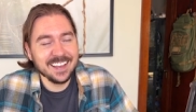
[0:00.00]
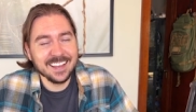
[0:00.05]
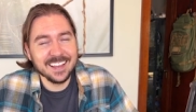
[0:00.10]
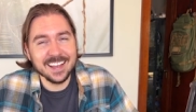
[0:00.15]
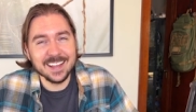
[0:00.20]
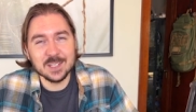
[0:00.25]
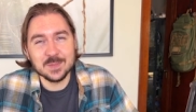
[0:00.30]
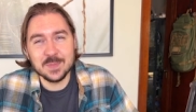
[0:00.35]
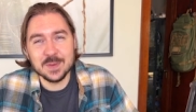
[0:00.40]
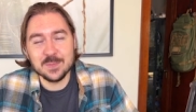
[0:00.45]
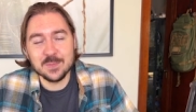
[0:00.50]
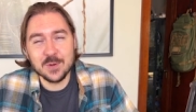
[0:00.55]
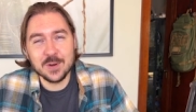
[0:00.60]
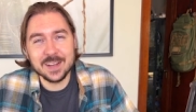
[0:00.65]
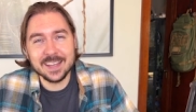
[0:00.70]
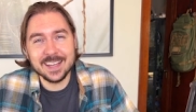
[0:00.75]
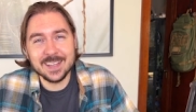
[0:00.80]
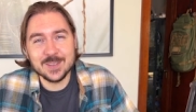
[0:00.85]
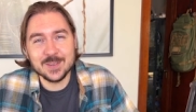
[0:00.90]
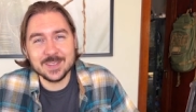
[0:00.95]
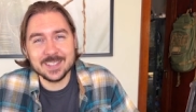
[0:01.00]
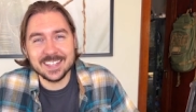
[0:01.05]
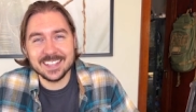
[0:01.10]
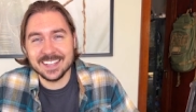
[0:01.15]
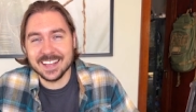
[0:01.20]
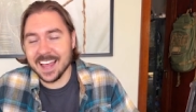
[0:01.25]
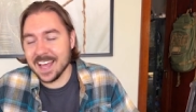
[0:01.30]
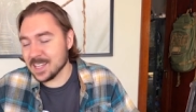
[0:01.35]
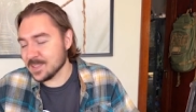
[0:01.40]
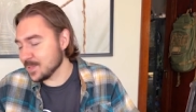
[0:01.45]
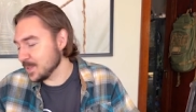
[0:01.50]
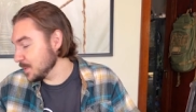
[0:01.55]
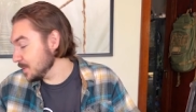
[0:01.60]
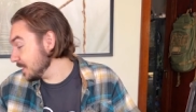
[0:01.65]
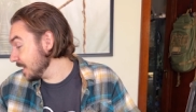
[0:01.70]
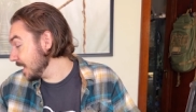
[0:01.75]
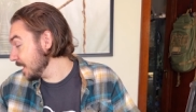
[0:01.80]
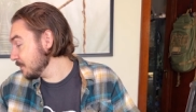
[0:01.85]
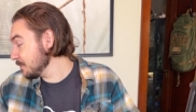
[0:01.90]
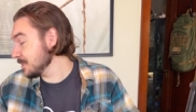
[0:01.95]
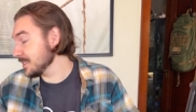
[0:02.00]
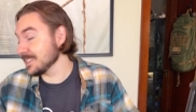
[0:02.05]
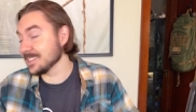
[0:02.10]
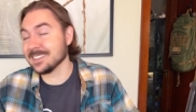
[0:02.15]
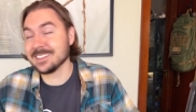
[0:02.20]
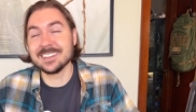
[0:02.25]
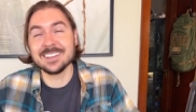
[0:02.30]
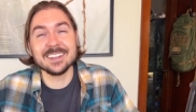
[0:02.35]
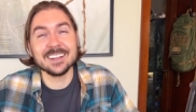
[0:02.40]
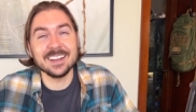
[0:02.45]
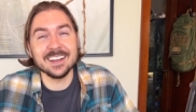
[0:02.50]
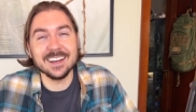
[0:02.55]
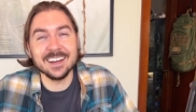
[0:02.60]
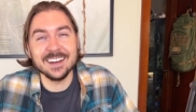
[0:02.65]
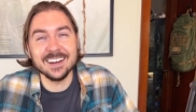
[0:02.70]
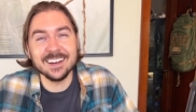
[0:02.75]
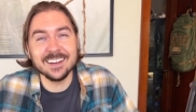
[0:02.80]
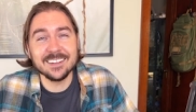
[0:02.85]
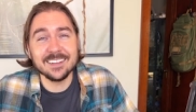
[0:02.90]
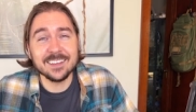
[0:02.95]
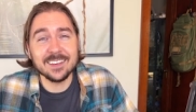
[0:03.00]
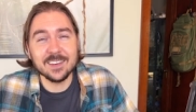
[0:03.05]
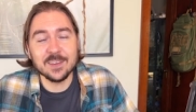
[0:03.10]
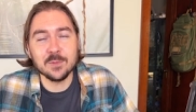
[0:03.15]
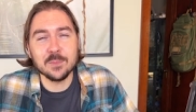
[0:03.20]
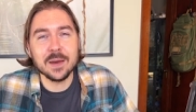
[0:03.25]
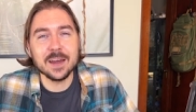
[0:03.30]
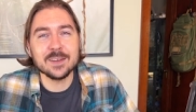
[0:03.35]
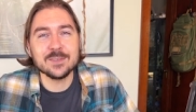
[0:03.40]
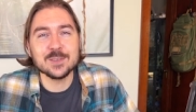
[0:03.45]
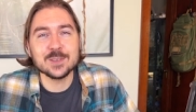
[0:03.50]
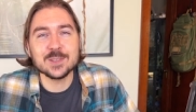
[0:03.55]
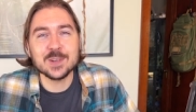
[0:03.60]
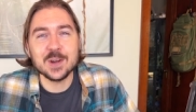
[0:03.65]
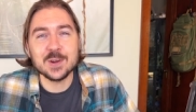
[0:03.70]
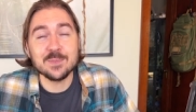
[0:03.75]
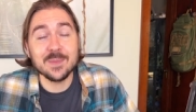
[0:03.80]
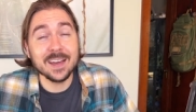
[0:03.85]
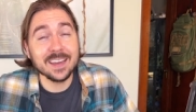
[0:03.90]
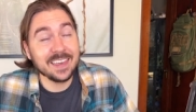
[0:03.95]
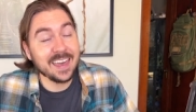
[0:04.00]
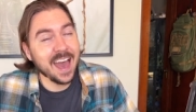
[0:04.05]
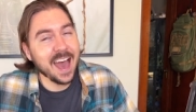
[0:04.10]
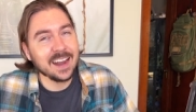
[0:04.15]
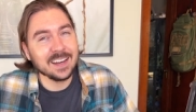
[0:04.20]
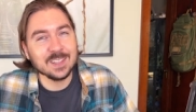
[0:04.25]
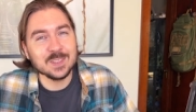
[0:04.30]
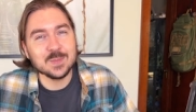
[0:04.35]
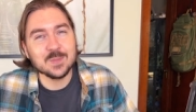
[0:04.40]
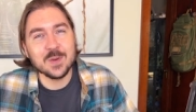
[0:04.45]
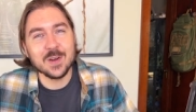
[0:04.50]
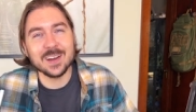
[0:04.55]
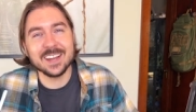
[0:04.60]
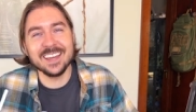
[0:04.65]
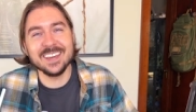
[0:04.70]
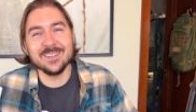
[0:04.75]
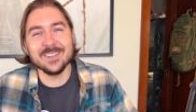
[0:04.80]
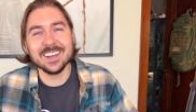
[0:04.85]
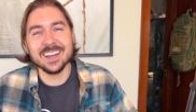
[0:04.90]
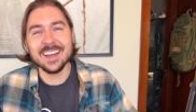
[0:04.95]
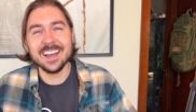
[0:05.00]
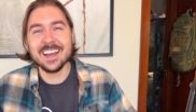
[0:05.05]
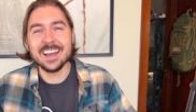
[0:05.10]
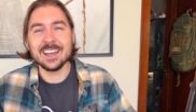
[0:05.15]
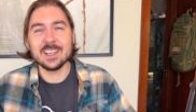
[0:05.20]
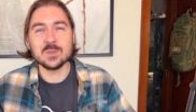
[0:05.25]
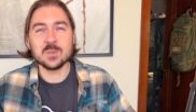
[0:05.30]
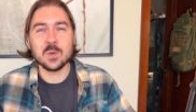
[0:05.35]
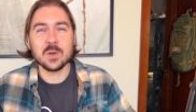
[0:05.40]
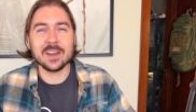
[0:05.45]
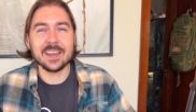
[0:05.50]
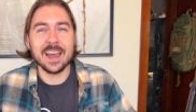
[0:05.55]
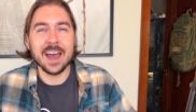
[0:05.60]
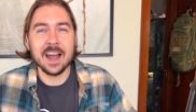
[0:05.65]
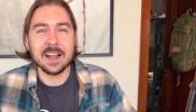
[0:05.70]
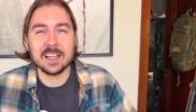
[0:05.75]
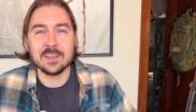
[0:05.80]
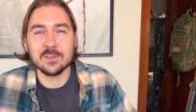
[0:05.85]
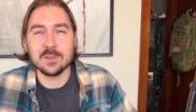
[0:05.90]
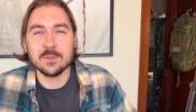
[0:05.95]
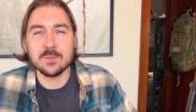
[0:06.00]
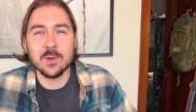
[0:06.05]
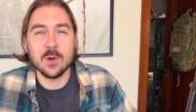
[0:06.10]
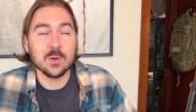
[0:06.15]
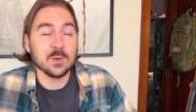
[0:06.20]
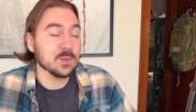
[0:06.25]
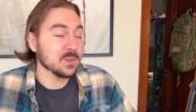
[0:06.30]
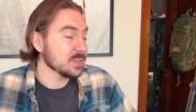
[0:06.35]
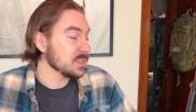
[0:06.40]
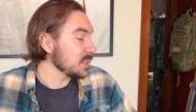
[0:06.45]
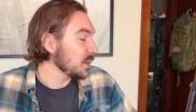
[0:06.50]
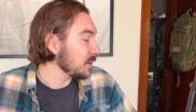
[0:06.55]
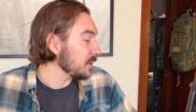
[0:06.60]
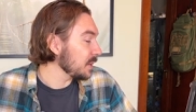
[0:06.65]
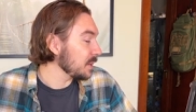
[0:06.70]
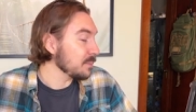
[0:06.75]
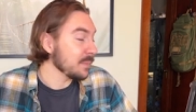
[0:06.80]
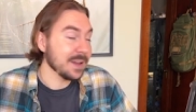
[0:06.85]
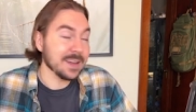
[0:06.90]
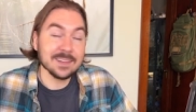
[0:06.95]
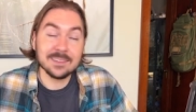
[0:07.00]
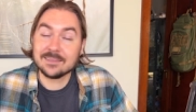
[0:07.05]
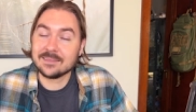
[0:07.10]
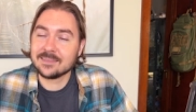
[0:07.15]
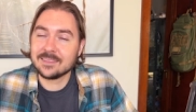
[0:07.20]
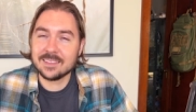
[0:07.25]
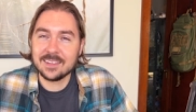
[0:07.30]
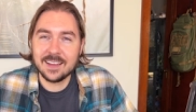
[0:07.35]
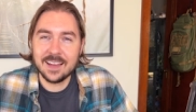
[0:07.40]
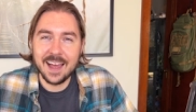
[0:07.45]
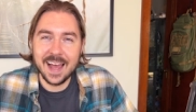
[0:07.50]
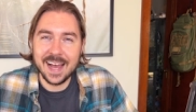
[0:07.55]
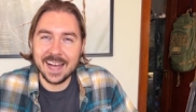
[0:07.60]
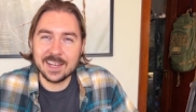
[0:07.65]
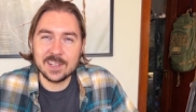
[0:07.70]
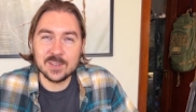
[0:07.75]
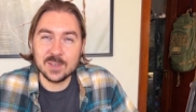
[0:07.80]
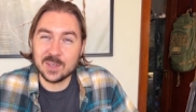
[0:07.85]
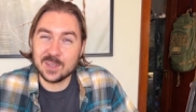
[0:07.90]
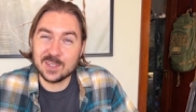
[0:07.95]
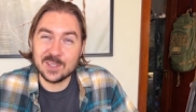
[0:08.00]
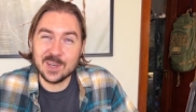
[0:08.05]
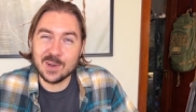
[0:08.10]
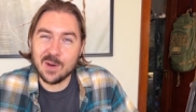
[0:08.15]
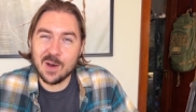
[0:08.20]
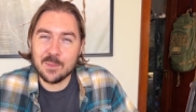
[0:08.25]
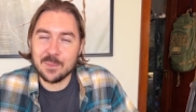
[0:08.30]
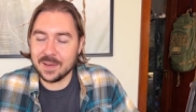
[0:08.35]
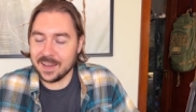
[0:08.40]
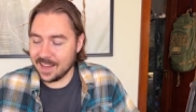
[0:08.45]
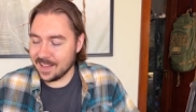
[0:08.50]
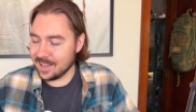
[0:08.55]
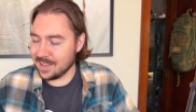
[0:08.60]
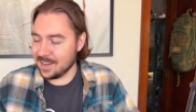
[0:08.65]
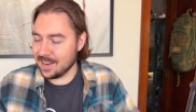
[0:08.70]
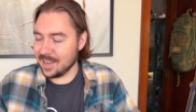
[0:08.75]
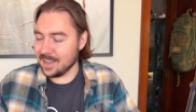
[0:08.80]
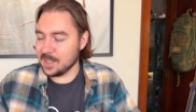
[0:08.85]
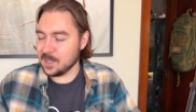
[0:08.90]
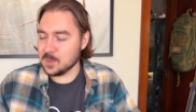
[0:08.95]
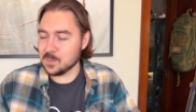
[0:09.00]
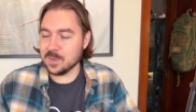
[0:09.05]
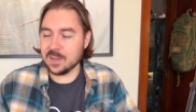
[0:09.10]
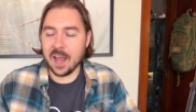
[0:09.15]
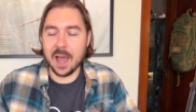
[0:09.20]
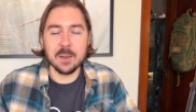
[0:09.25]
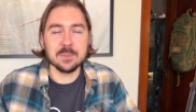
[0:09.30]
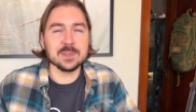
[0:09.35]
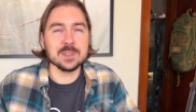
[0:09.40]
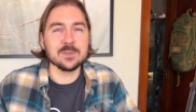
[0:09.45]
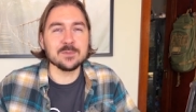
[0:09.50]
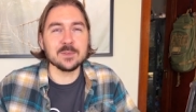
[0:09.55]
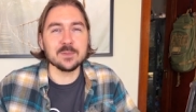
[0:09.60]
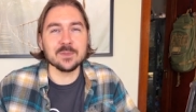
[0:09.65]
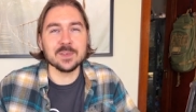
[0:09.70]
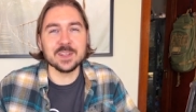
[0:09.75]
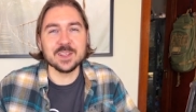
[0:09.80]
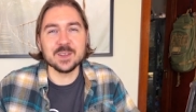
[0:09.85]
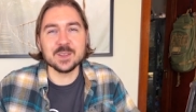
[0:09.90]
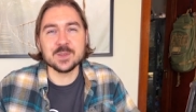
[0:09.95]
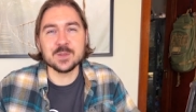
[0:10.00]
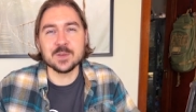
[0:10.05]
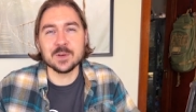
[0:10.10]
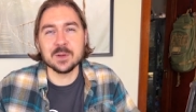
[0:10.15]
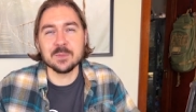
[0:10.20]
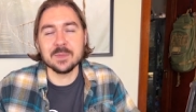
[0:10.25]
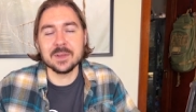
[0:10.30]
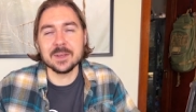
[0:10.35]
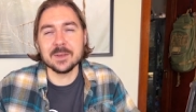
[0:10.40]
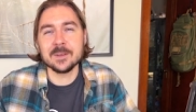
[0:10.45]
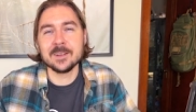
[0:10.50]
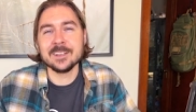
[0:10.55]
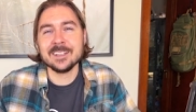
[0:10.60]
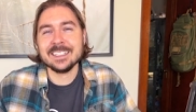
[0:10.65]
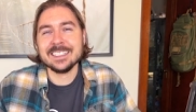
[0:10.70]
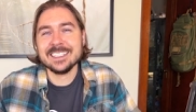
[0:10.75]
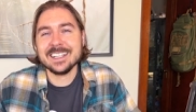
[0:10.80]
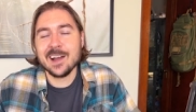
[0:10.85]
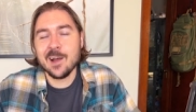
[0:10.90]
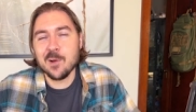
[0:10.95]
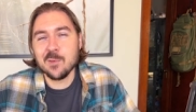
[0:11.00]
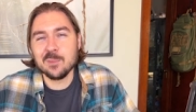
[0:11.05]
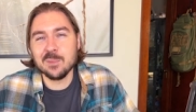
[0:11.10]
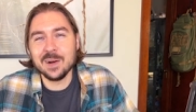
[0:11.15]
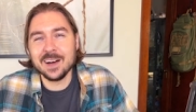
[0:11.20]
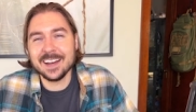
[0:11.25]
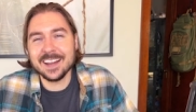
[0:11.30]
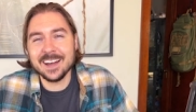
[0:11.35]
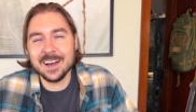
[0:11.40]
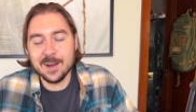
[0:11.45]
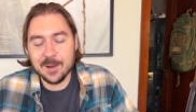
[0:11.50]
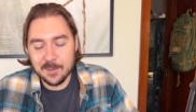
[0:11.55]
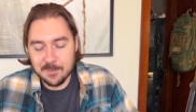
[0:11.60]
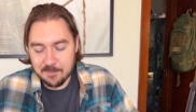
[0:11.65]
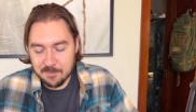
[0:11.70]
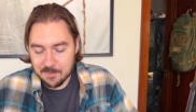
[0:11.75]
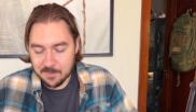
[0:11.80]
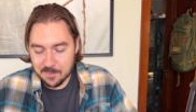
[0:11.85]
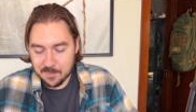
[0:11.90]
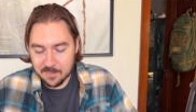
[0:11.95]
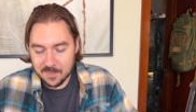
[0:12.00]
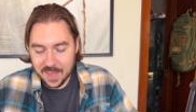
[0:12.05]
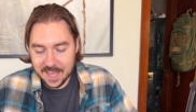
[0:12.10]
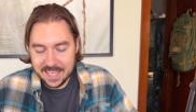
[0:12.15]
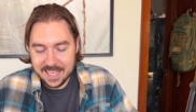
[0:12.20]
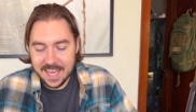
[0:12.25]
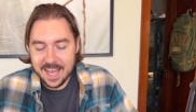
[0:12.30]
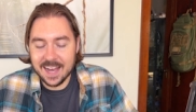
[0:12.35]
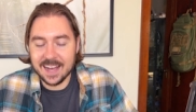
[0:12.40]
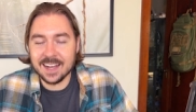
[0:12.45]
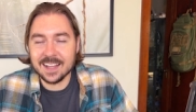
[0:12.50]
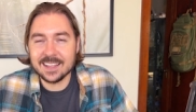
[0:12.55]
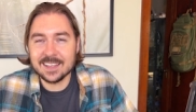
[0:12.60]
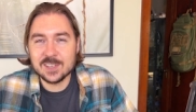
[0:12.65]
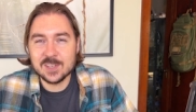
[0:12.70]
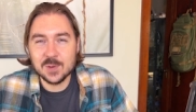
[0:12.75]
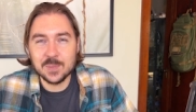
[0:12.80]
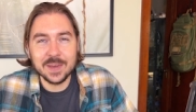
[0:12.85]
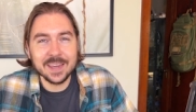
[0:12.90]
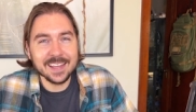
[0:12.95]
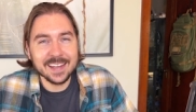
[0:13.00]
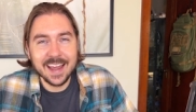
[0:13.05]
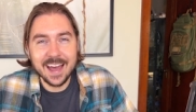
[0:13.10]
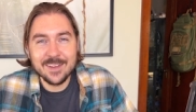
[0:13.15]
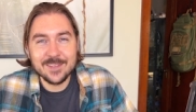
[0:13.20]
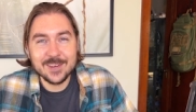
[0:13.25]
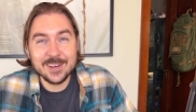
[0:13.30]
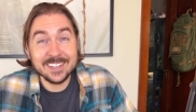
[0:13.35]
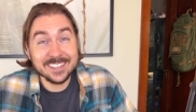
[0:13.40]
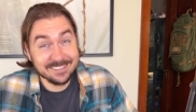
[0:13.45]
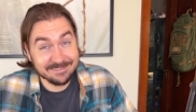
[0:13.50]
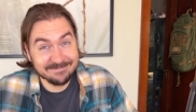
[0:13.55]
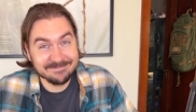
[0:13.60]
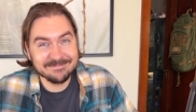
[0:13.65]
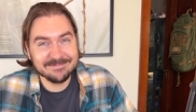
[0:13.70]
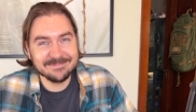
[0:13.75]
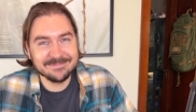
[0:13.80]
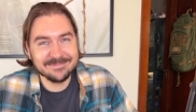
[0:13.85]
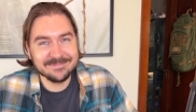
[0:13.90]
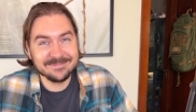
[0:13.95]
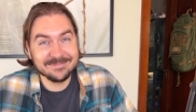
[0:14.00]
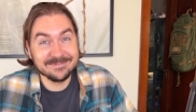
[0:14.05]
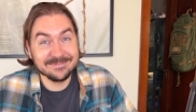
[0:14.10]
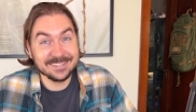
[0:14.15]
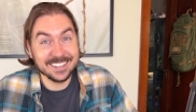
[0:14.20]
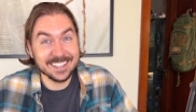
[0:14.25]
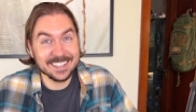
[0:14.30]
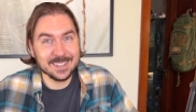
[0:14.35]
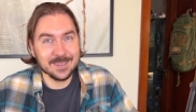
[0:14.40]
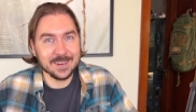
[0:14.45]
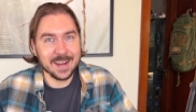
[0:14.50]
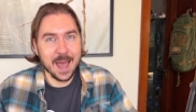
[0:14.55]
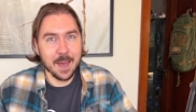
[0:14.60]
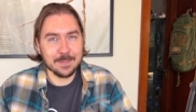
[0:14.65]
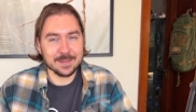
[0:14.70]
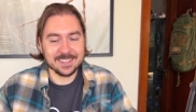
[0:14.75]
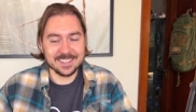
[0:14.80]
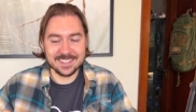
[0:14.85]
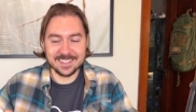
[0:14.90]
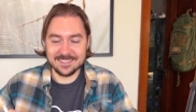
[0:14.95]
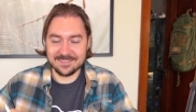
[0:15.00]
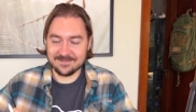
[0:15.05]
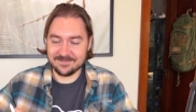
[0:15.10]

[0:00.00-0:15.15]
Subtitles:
It's been pretty interesting the last few times, and you might have just heard my cat. He's pretty active and vocal, so he might actually show up again today. He's been absent from videos for a minute. But yeah, should we get after it? Let's see what happens.